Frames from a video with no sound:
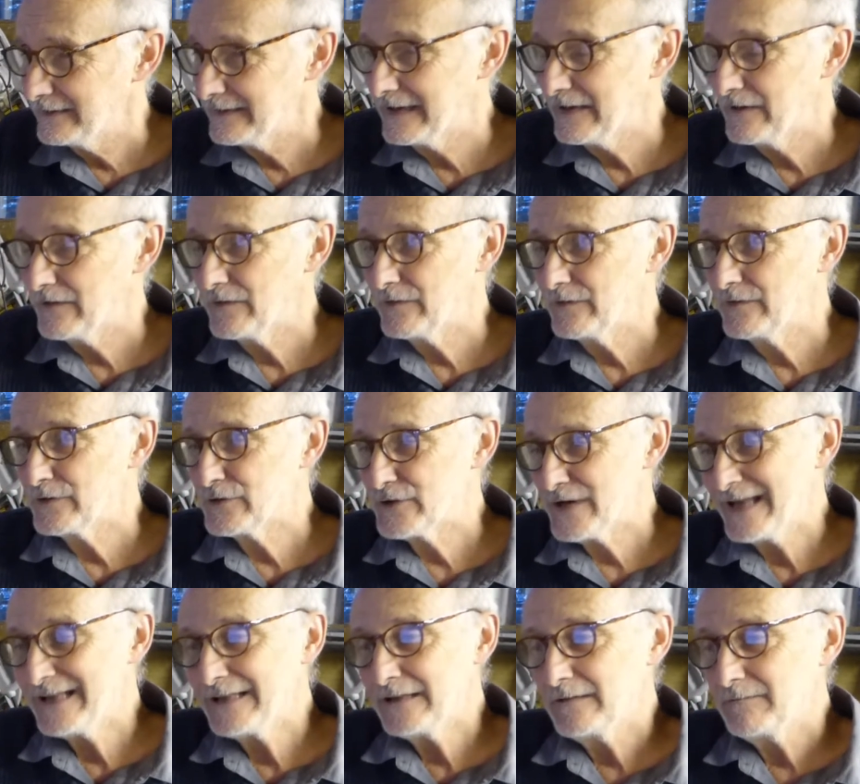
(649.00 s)
Now, the
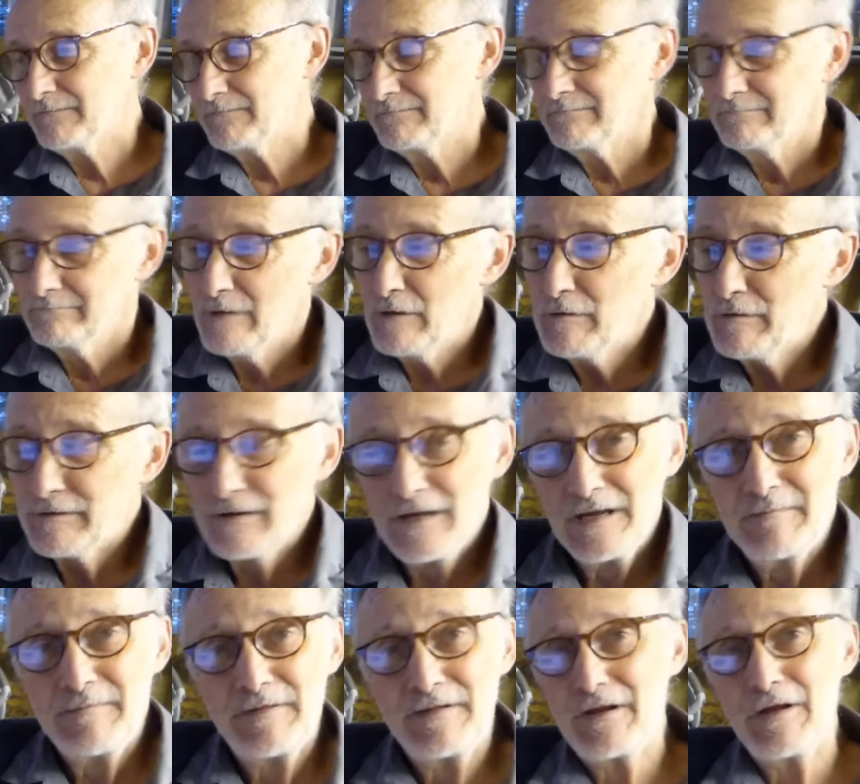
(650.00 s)
channel, most
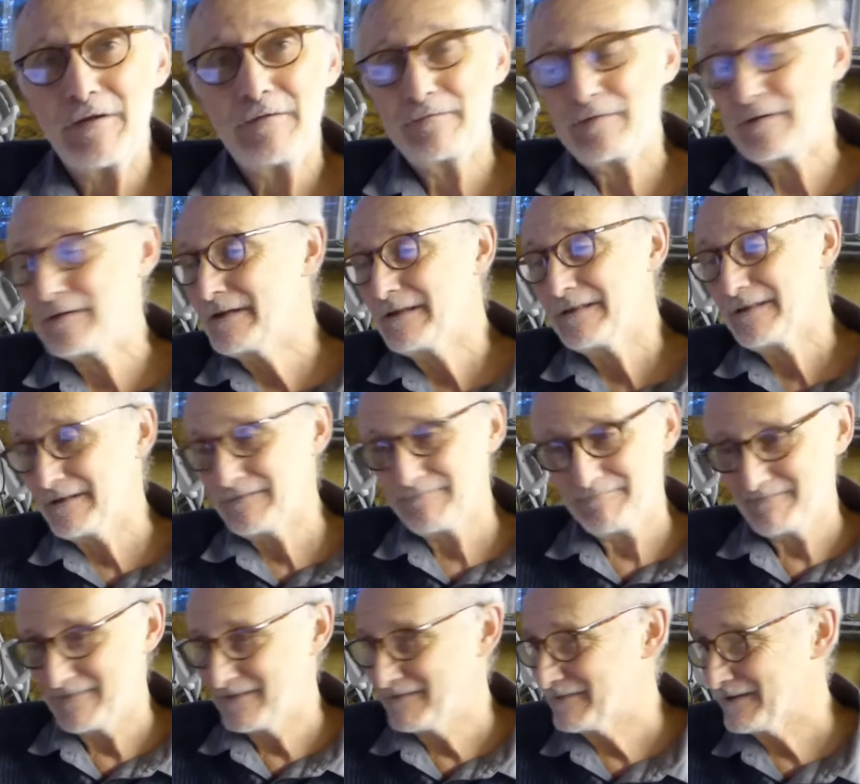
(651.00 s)
times you go and visit,
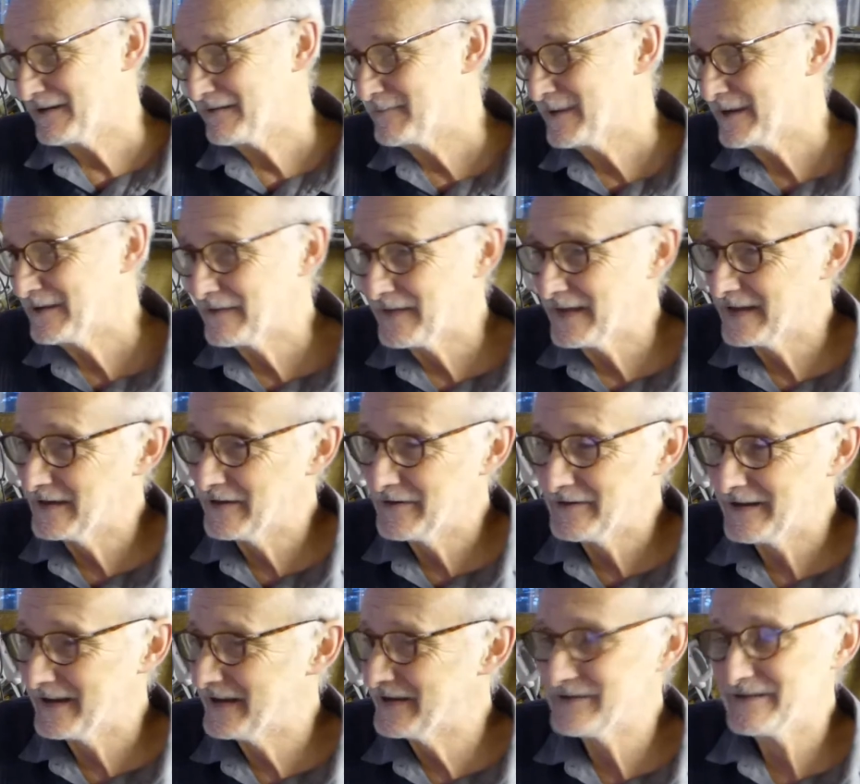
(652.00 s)
so I've been to that
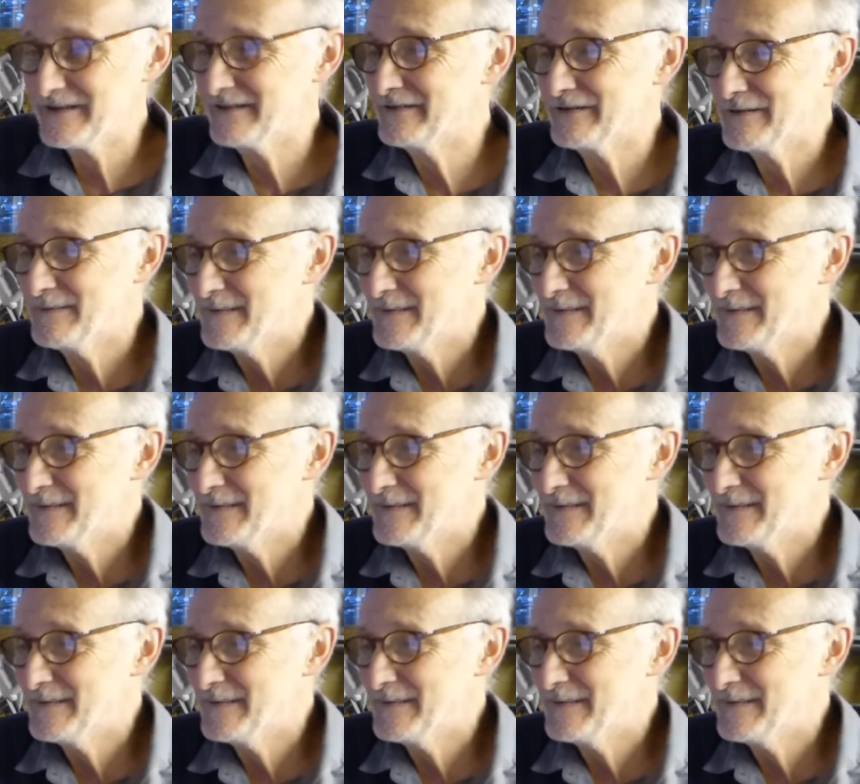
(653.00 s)
location, I don't